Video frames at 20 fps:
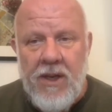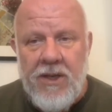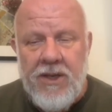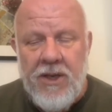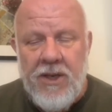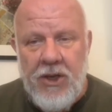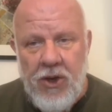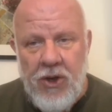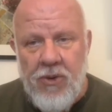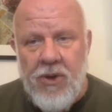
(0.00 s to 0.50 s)
So
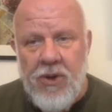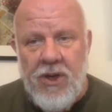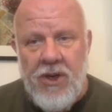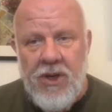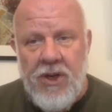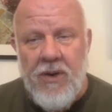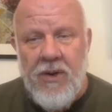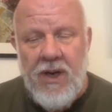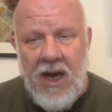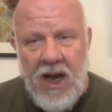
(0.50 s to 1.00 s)
you can
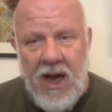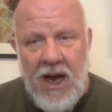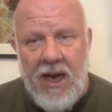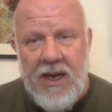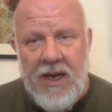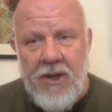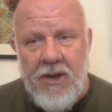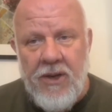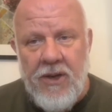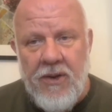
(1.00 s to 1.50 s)
do it, I
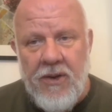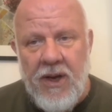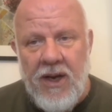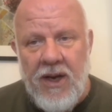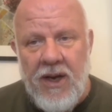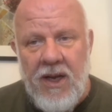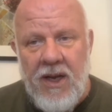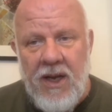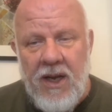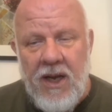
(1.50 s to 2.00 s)
can do it.
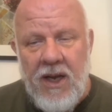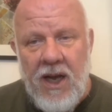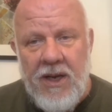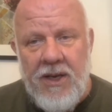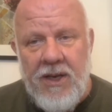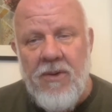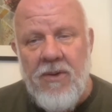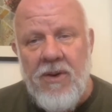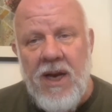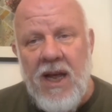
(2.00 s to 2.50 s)
And
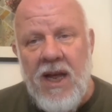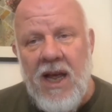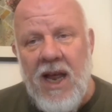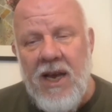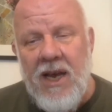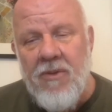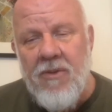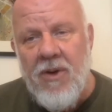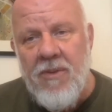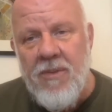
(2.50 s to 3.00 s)
don't let
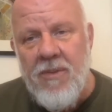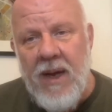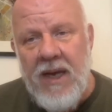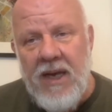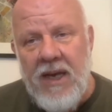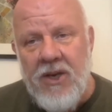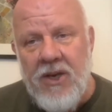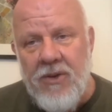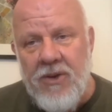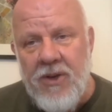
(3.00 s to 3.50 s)
anyone
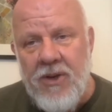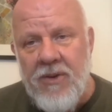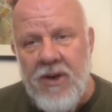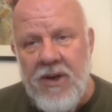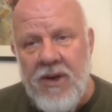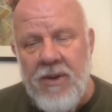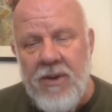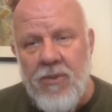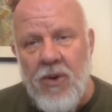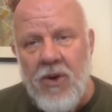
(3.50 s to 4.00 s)
make you do
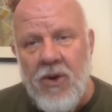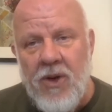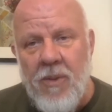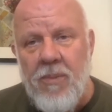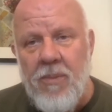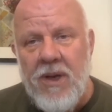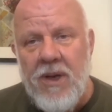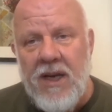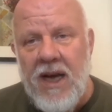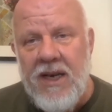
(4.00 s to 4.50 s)
anything more
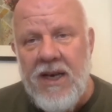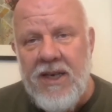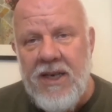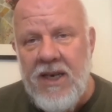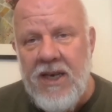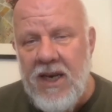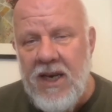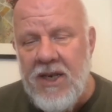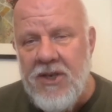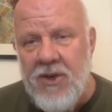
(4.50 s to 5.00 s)
complicated
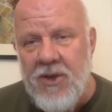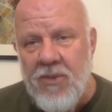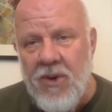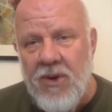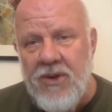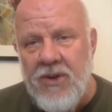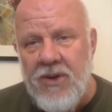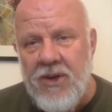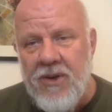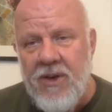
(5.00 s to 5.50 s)
unless you
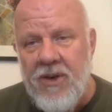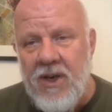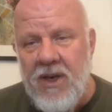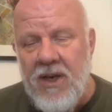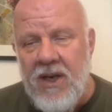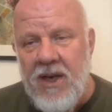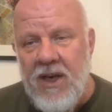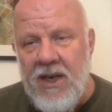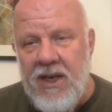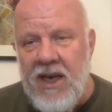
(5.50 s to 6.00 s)
want to.
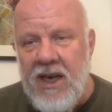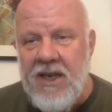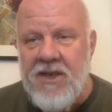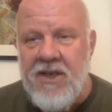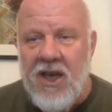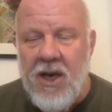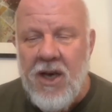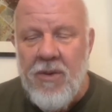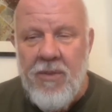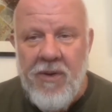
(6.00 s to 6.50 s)
Yes,
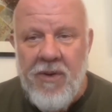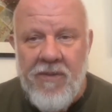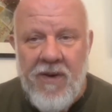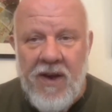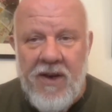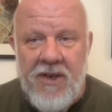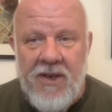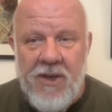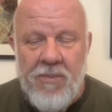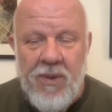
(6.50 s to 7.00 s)
it can be
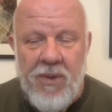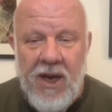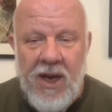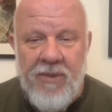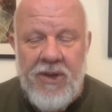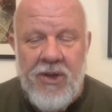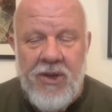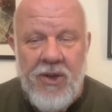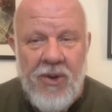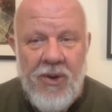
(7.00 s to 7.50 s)
fun to play
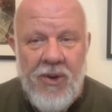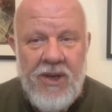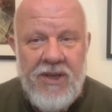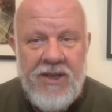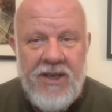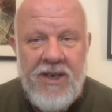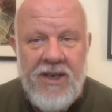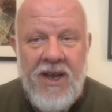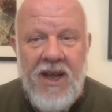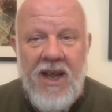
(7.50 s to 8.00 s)
with toys
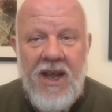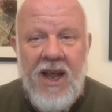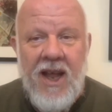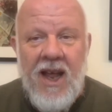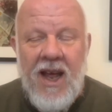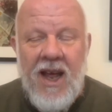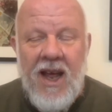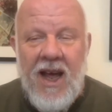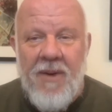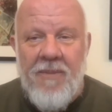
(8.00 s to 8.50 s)
and
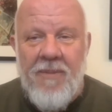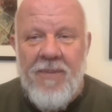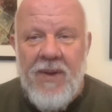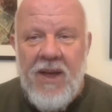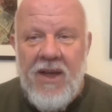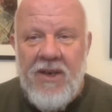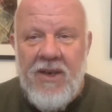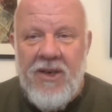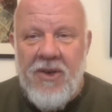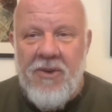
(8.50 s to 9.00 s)

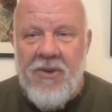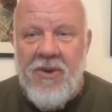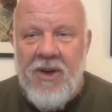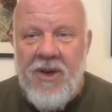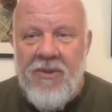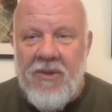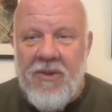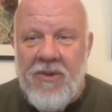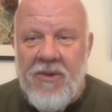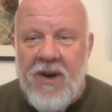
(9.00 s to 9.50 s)
do
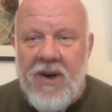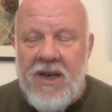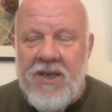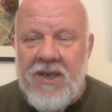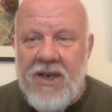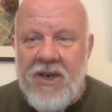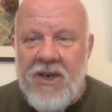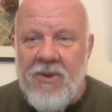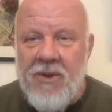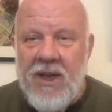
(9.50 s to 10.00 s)
regression
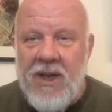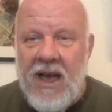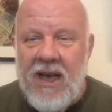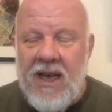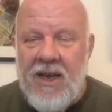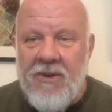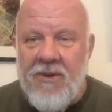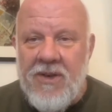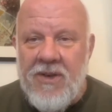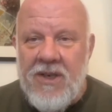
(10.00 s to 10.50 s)
and all that
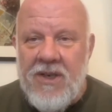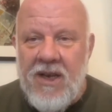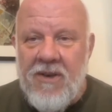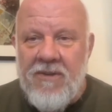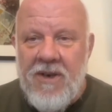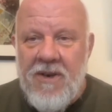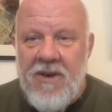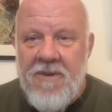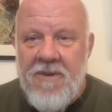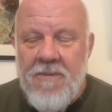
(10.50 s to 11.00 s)
kind of stuff,
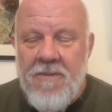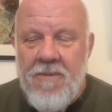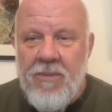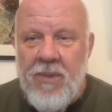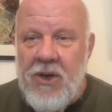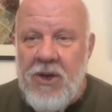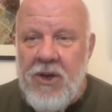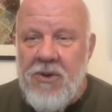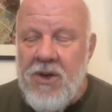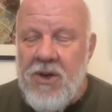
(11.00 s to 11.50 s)

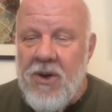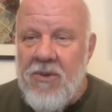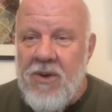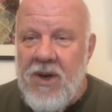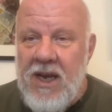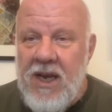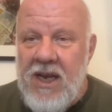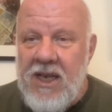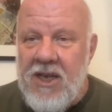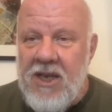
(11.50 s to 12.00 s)
but you don't
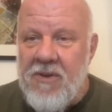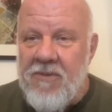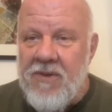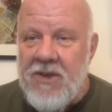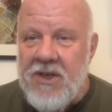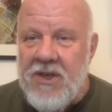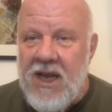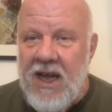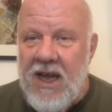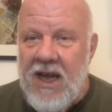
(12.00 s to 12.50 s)
need them for
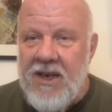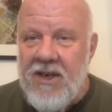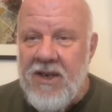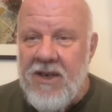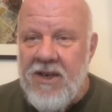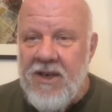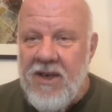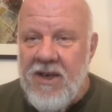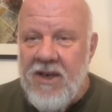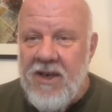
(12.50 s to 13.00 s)
standard
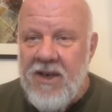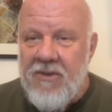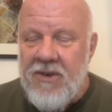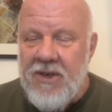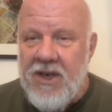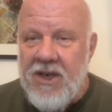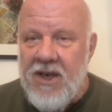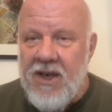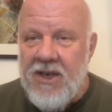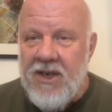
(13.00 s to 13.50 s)

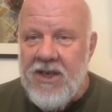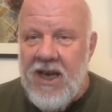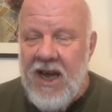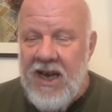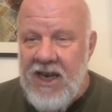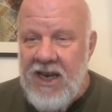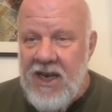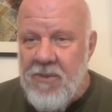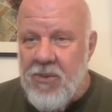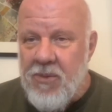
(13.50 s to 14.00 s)
research.
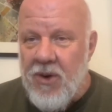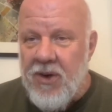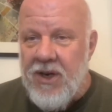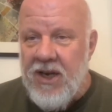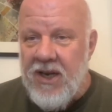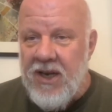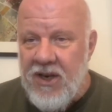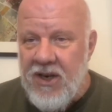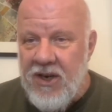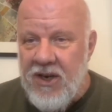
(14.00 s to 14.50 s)
Anybody
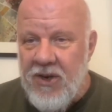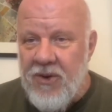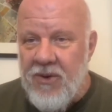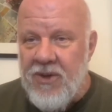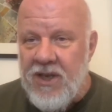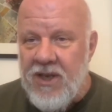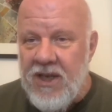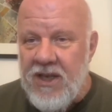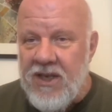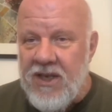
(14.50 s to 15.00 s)
can
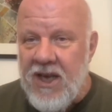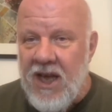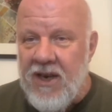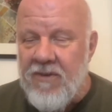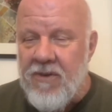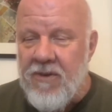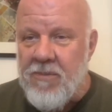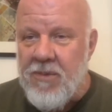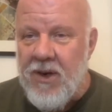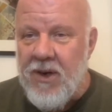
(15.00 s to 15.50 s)
use these kind of
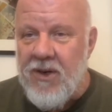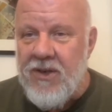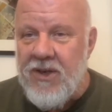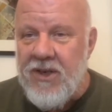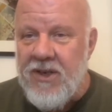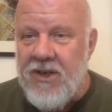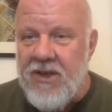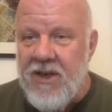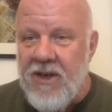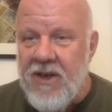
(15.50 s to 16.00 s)

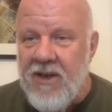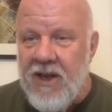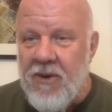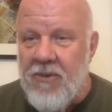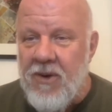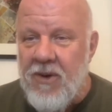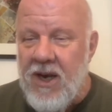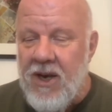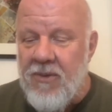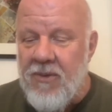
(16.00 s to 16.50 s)
approaches. They're
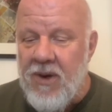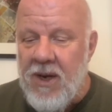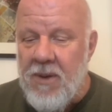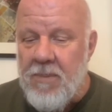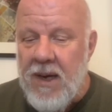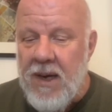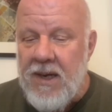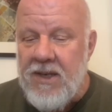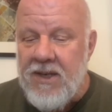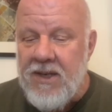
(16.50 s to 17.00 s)
really, really
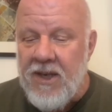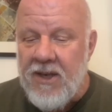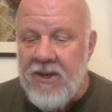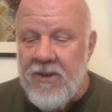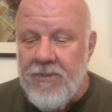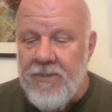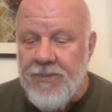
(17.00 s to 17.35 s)
basic.